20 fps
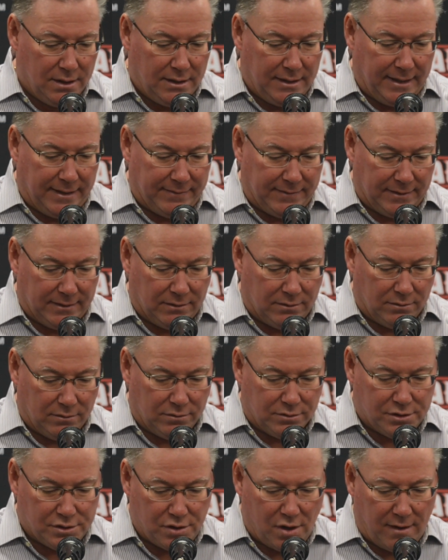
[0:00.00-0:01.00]
and then it'll
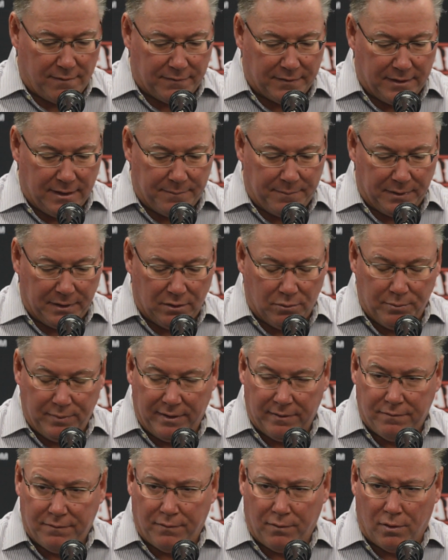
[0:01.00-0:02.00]
soften up a little
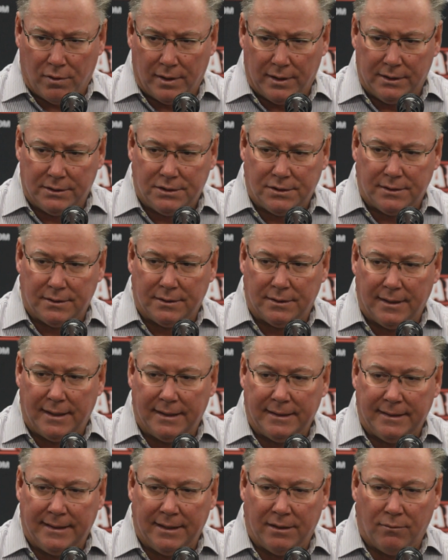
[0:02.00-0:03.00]
bit for us
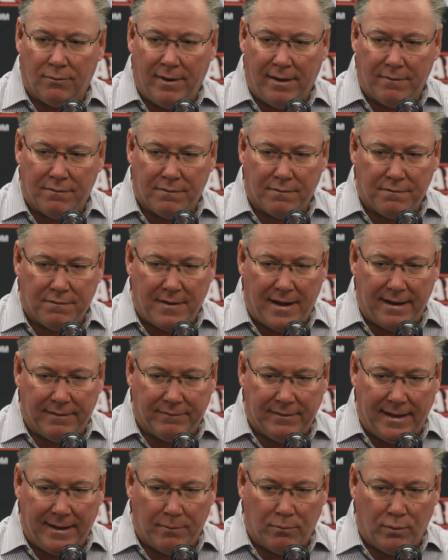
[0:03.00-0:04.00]
and get away from
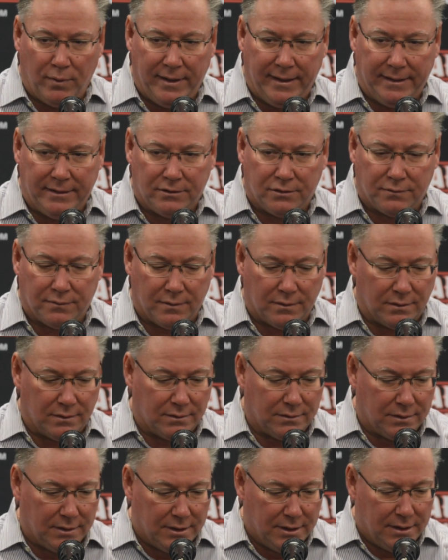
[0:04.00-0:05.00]
5-game weeks. For
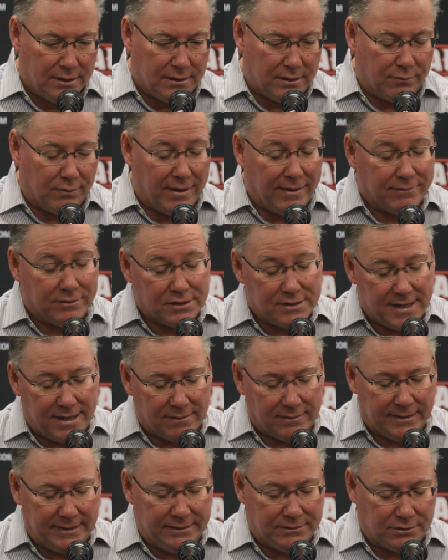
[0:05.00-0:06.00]
then we'll have the
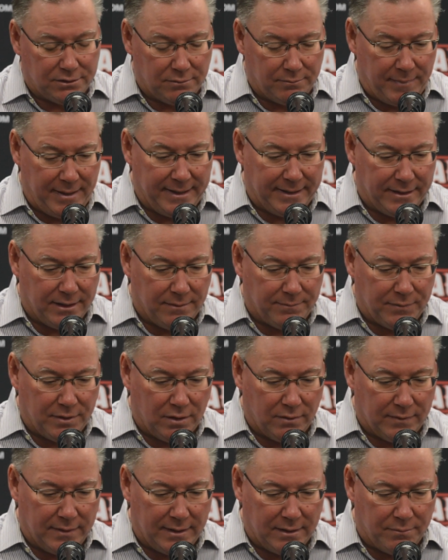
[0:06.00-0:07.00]
Southeastern makeup,
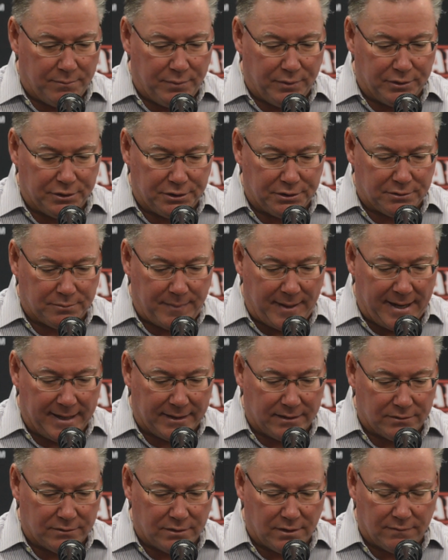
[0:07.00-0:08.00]
though, that'll push us
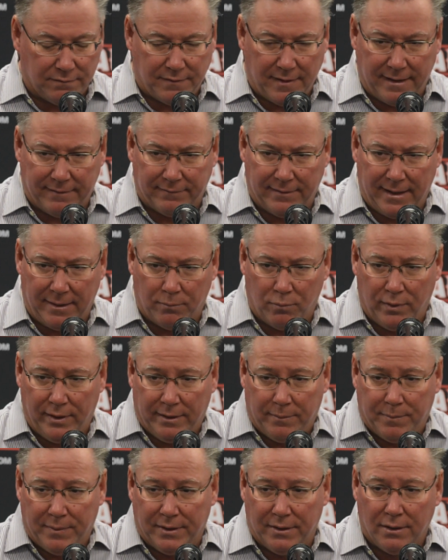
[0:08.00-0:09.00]
back into a 5-game
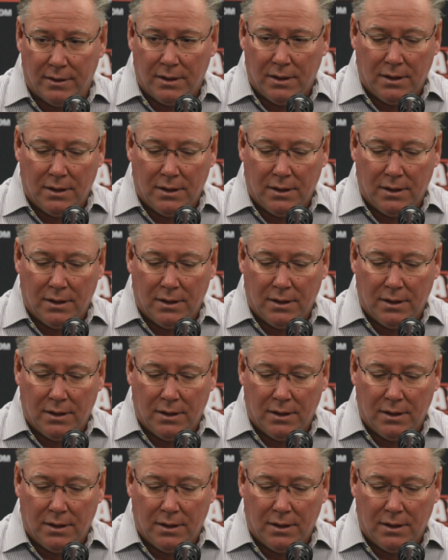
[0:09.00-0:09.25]
week. But